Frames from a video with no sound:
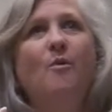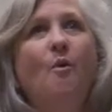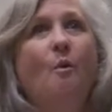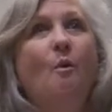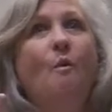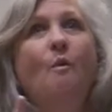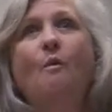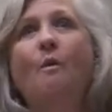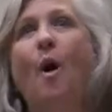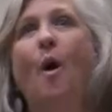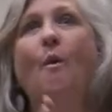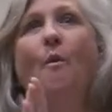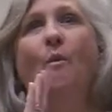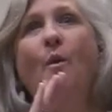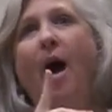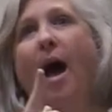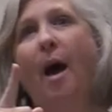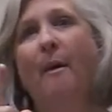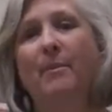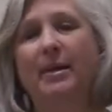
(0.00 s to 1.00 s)
The first number is
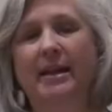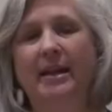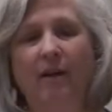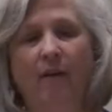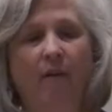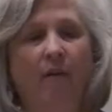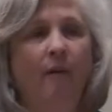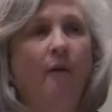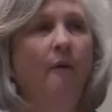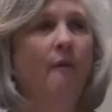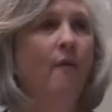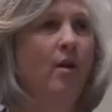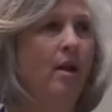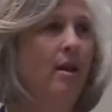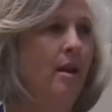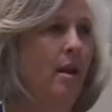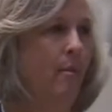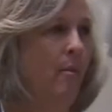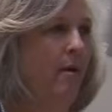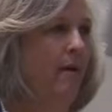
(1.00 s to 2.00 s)
15.
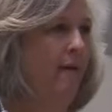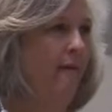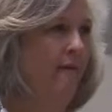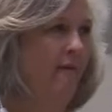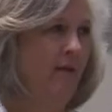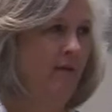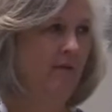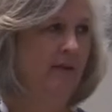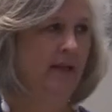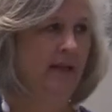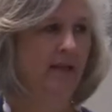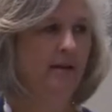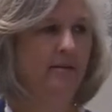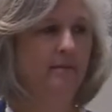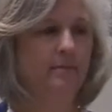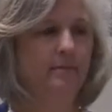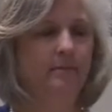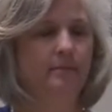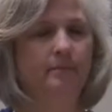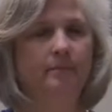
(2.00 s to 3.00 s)
I'm not
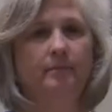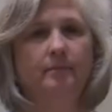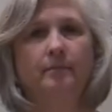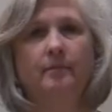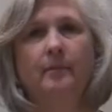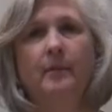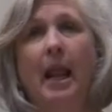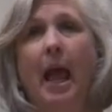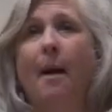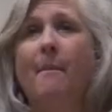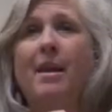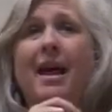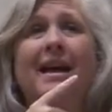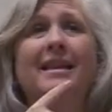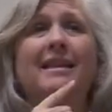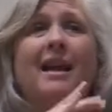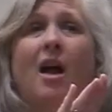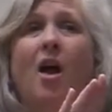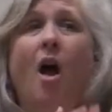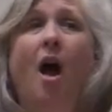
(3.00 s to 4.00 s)
saying all 15 get
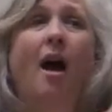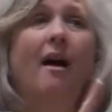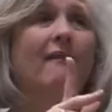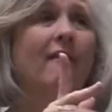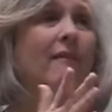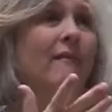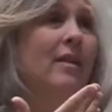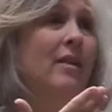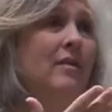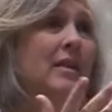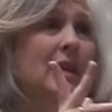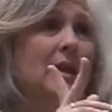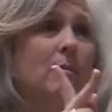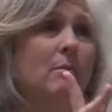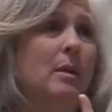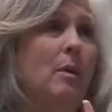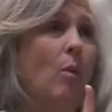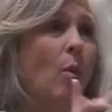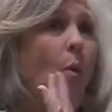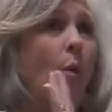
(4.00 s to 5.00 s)
saved. But I'm
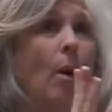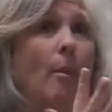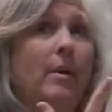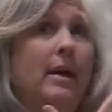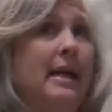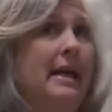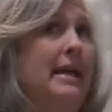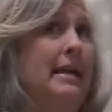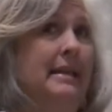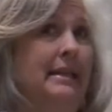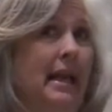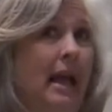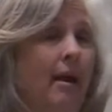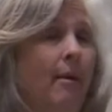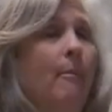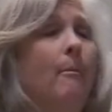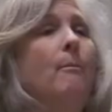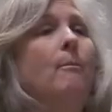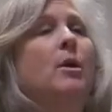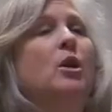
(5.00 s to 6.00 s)
saying please challenge
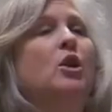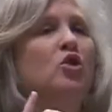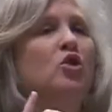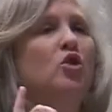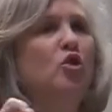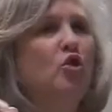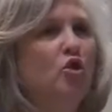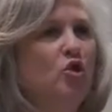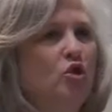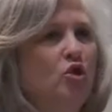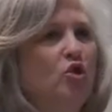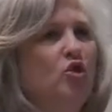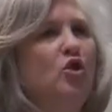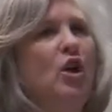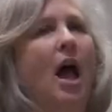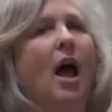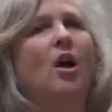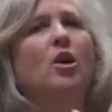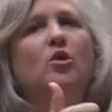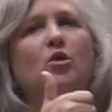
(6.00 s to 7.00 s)
yourself to give the
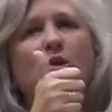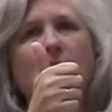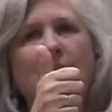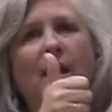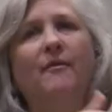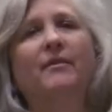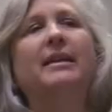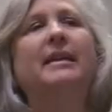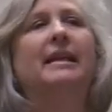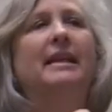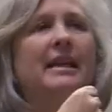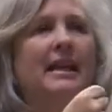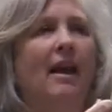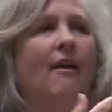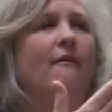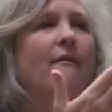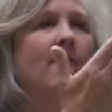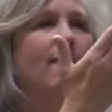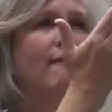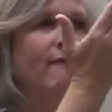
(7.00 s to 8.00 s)
gospel to 15 different
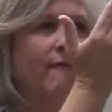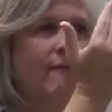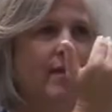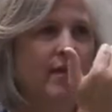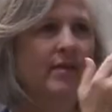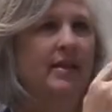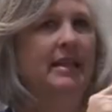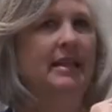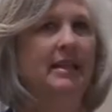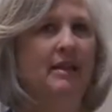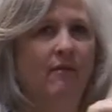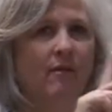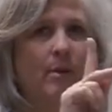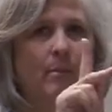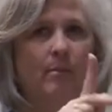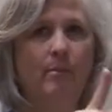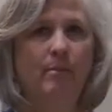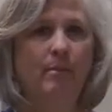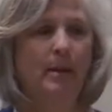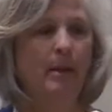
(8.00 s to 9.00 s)
people. Next
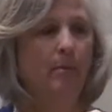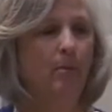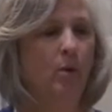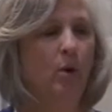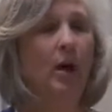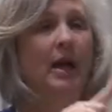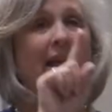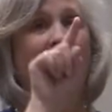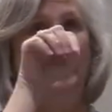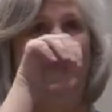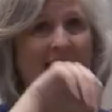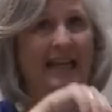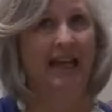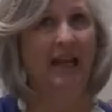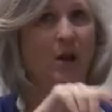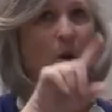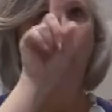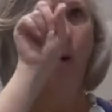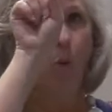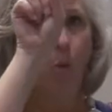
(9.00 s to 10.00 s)
number 7, 1
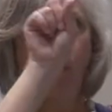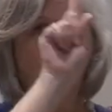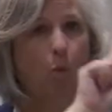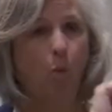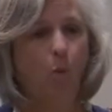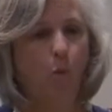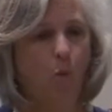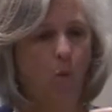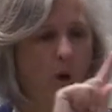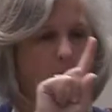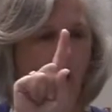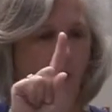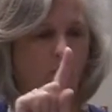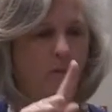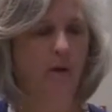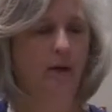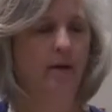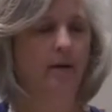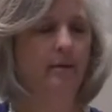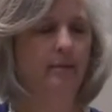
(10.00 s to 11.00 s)
7-day period.
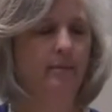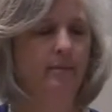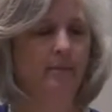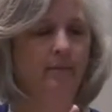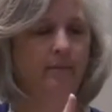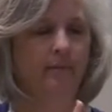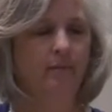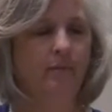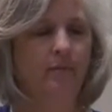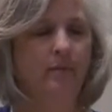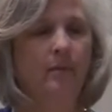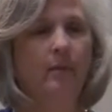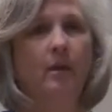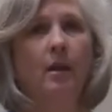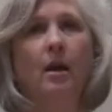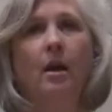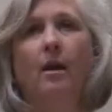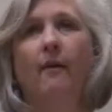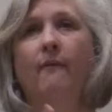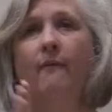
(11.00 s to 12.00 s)
Next number 5,
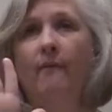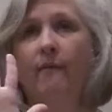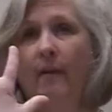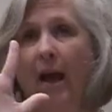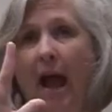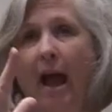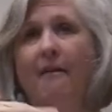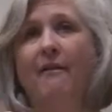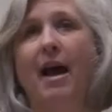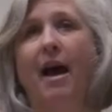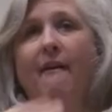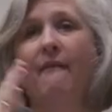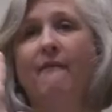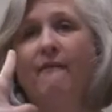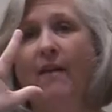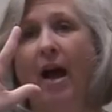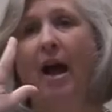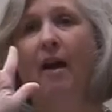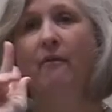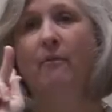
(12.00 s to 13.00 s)
have 5 lined up by
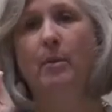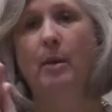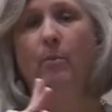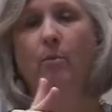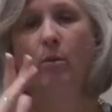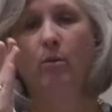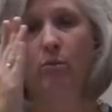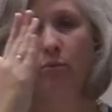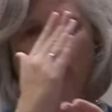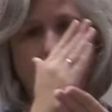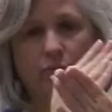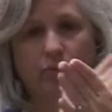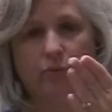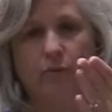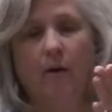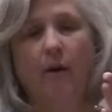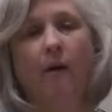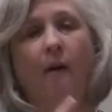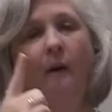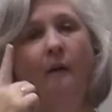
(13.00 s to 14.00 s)
Saturday night.
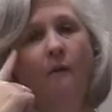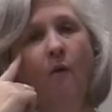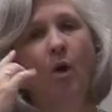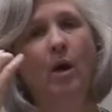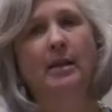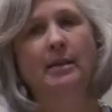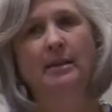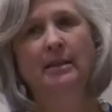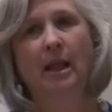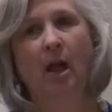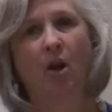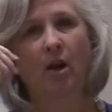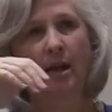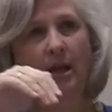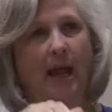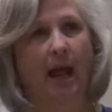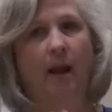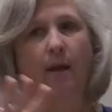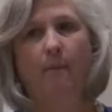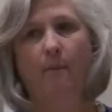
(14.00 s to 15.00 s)

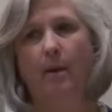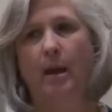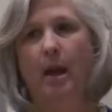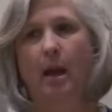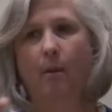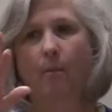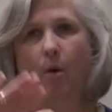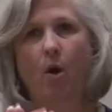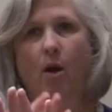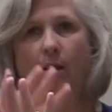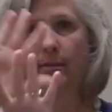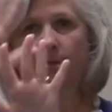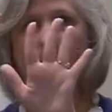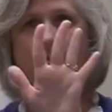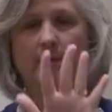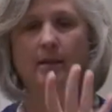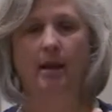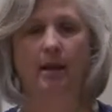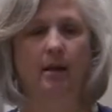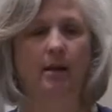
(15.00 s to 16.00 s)
The next number is 2.
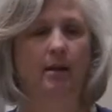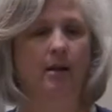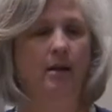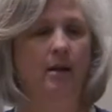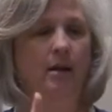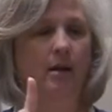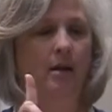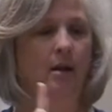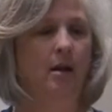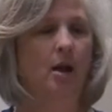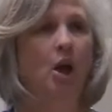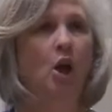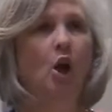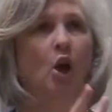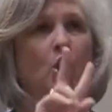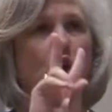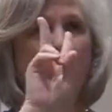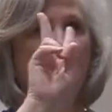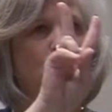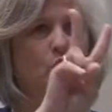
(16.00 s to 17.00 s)

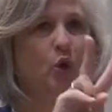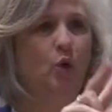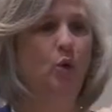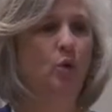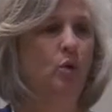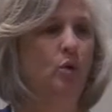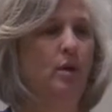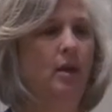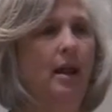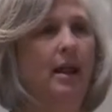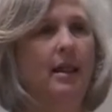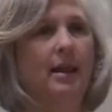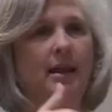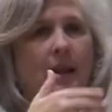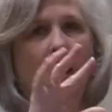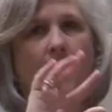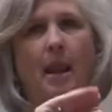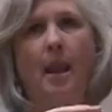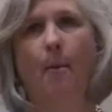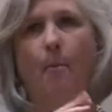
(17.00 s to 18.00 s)
Here's what I've discovered.
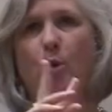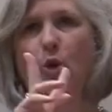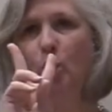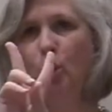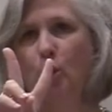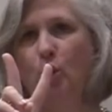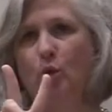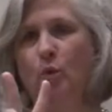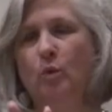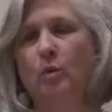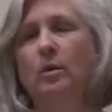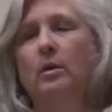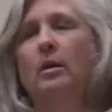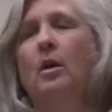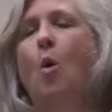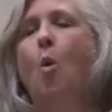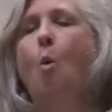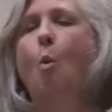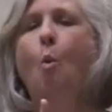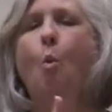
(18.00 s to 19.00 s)
On
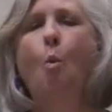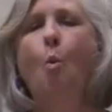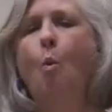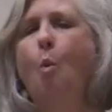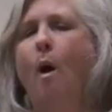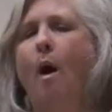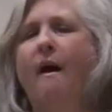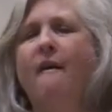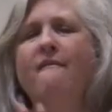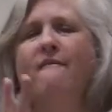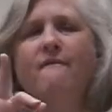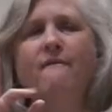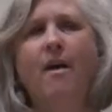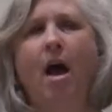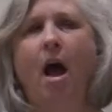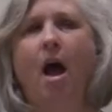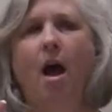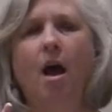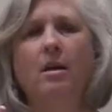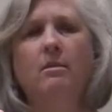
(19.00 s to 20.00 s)
an average,
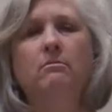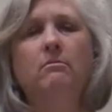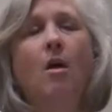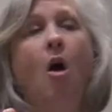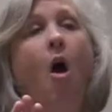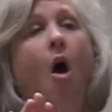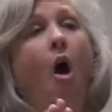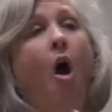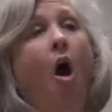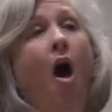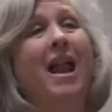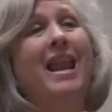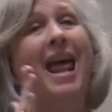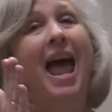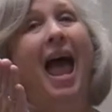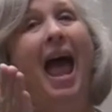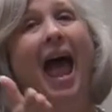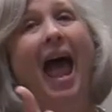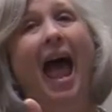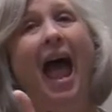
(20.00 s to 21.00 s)

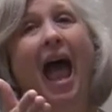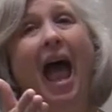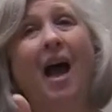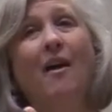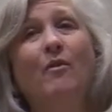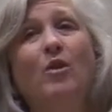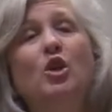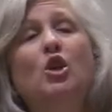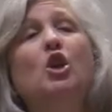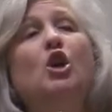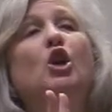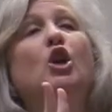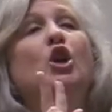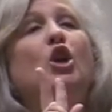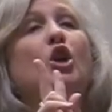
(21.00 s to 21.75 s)
2 will come.